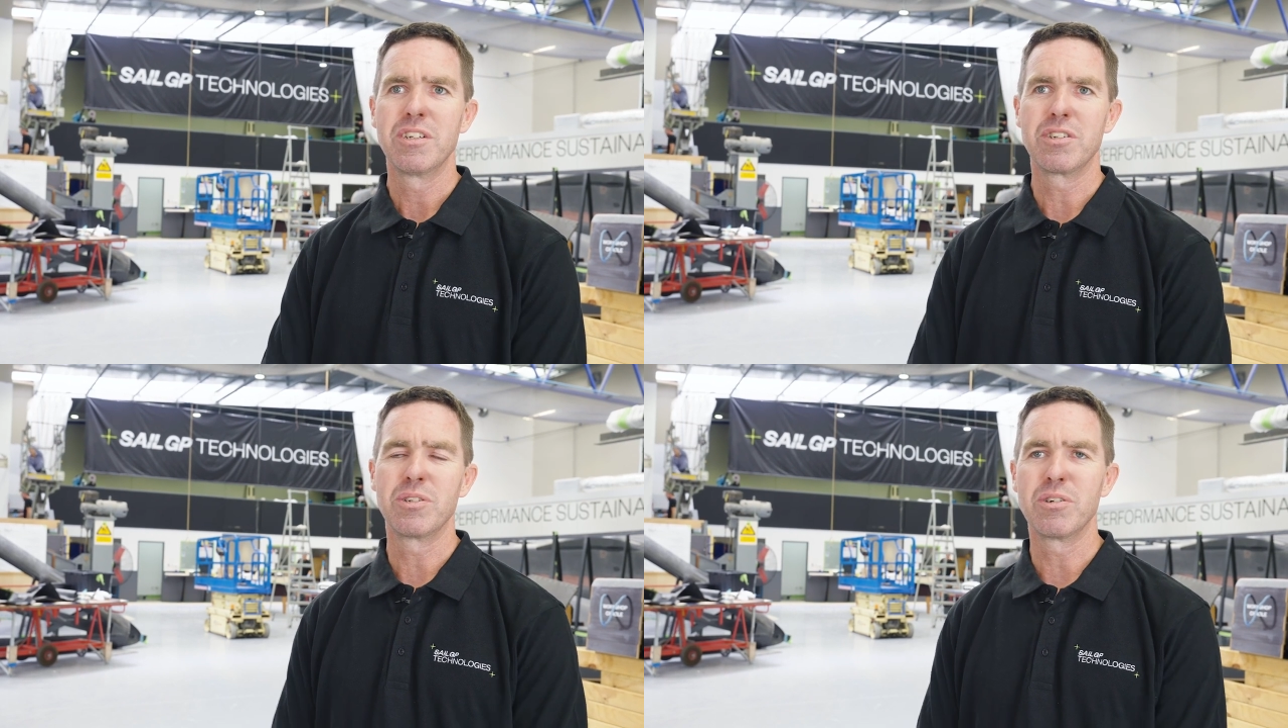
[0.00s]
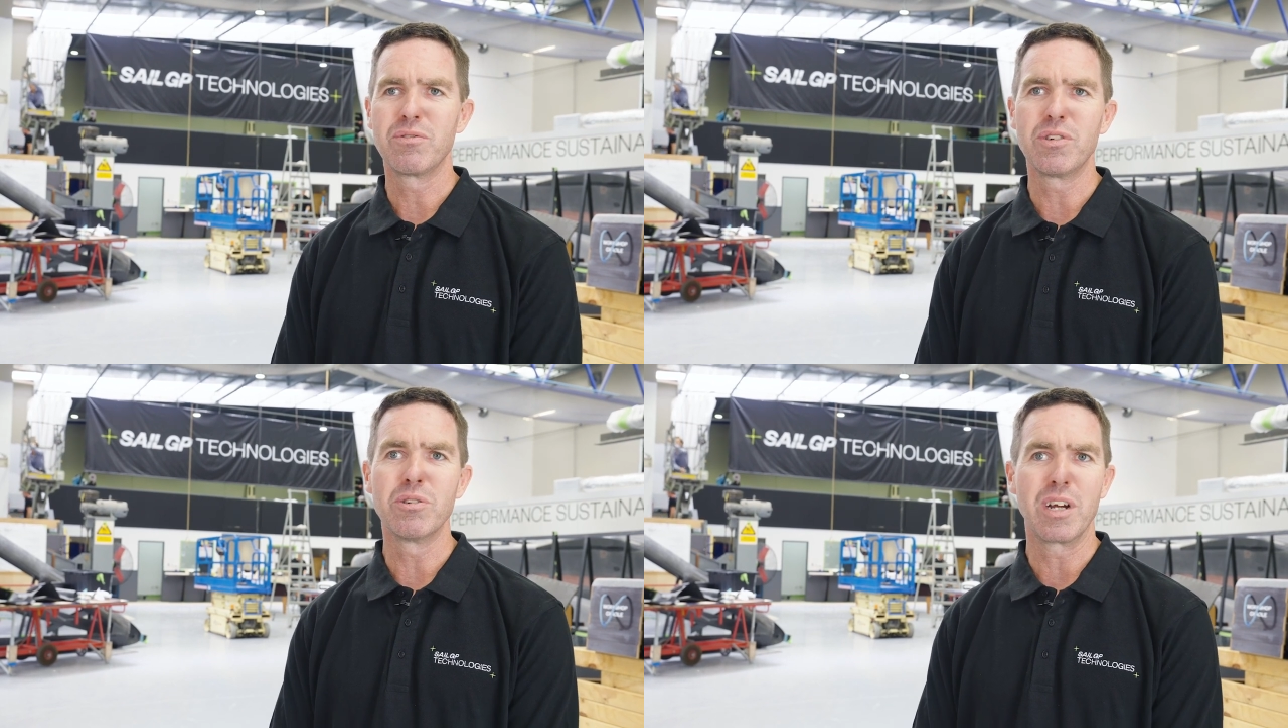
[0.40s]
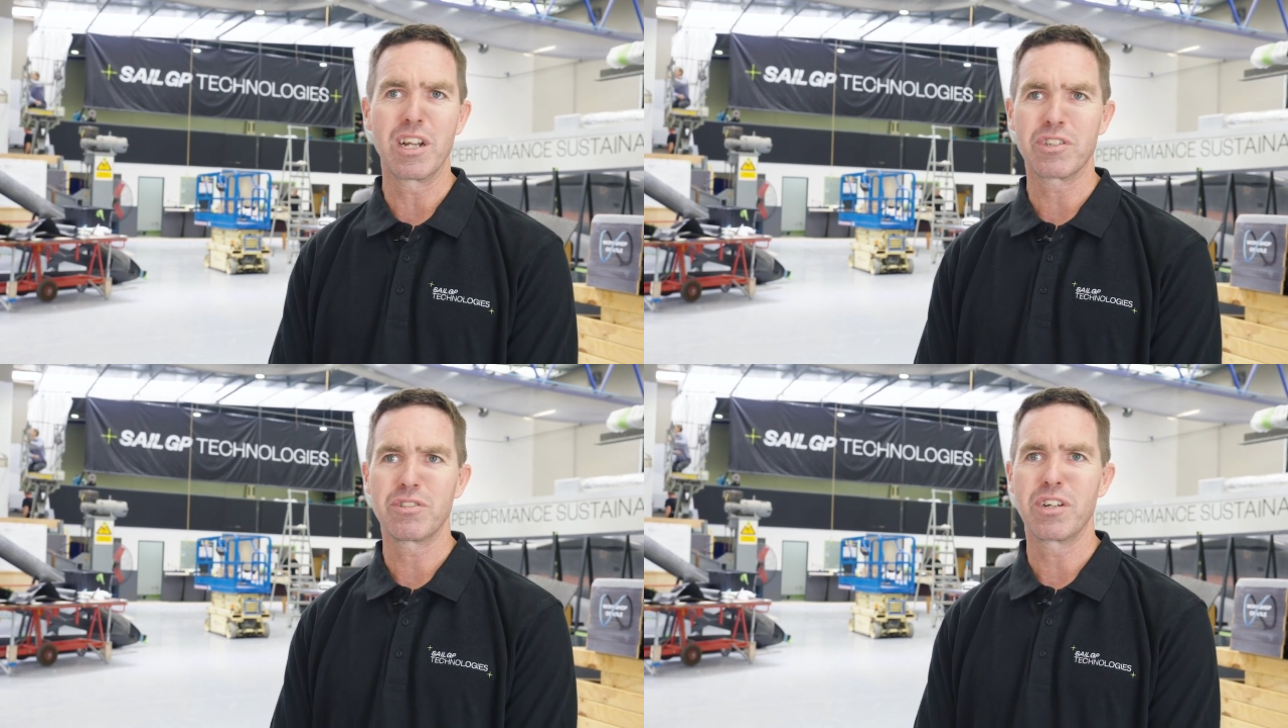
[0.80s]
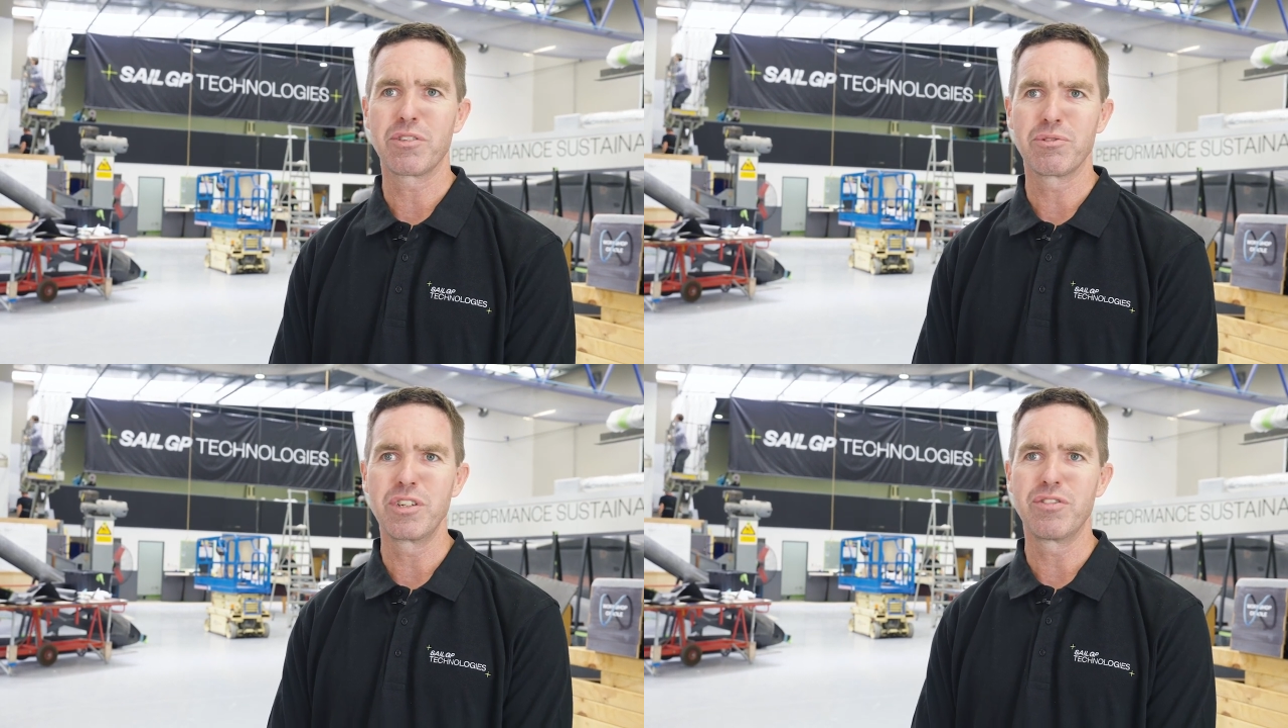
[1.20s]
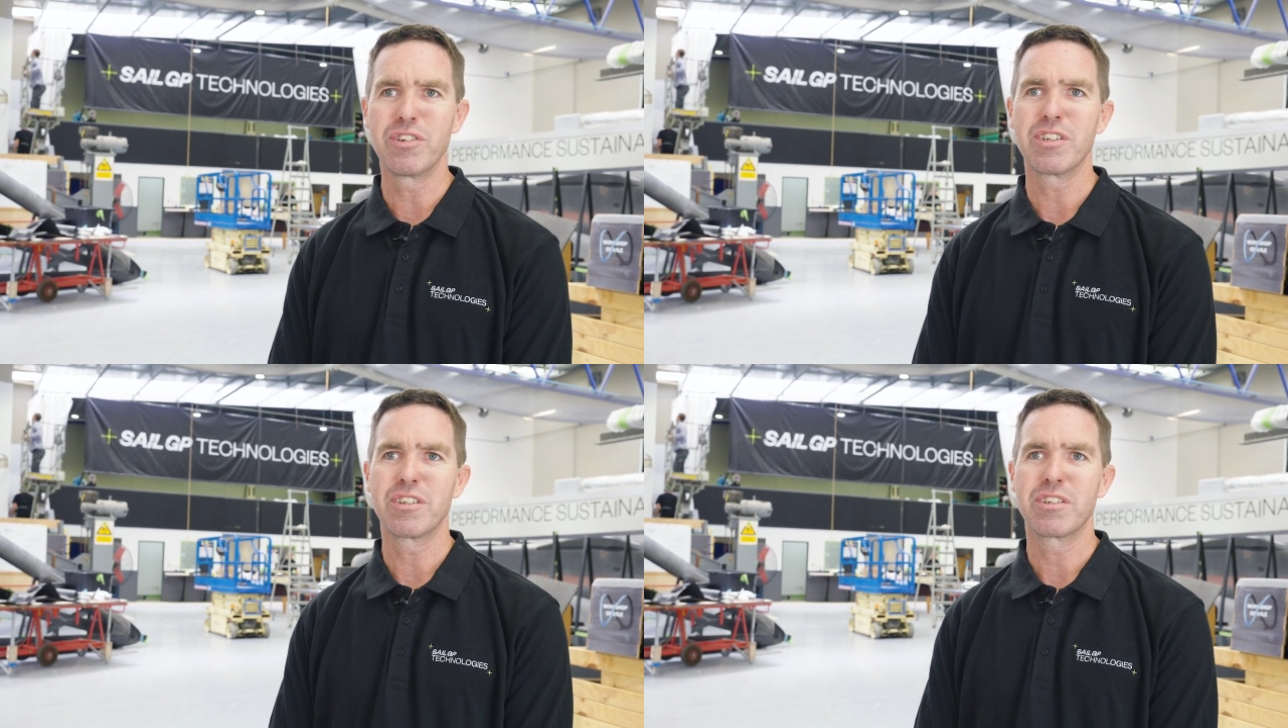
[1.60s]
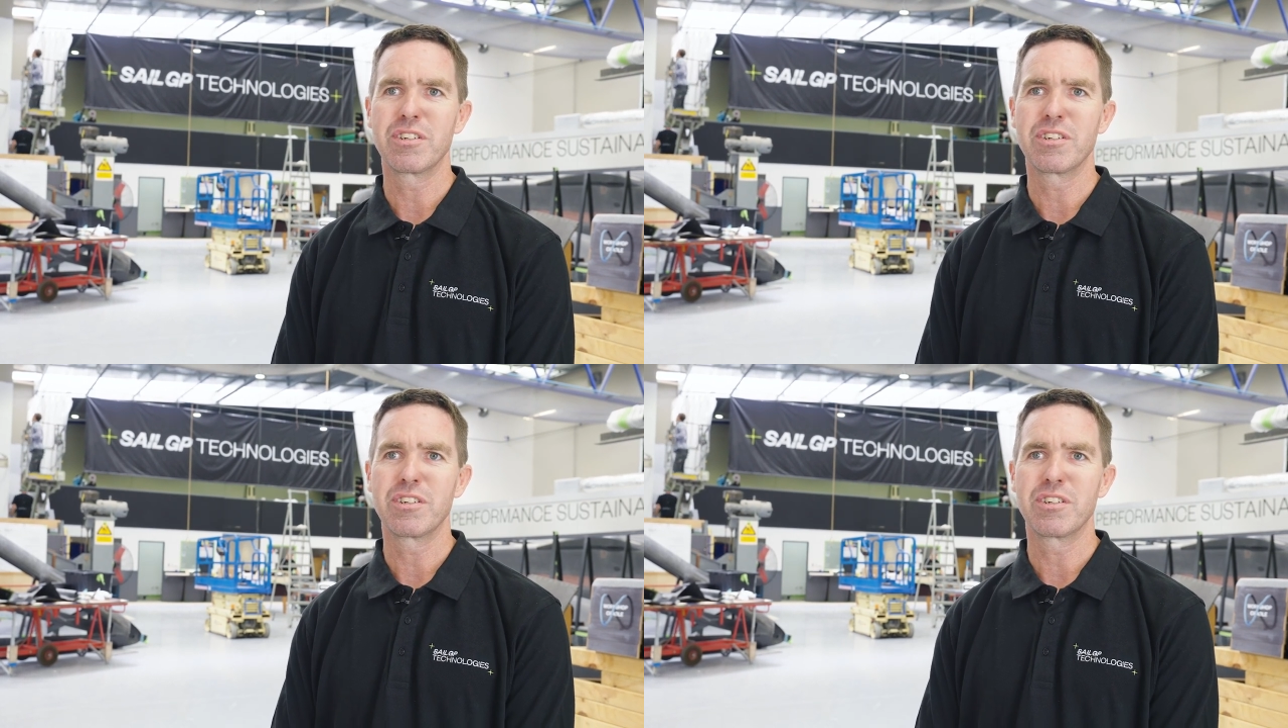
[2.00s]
to do a full electronic refit,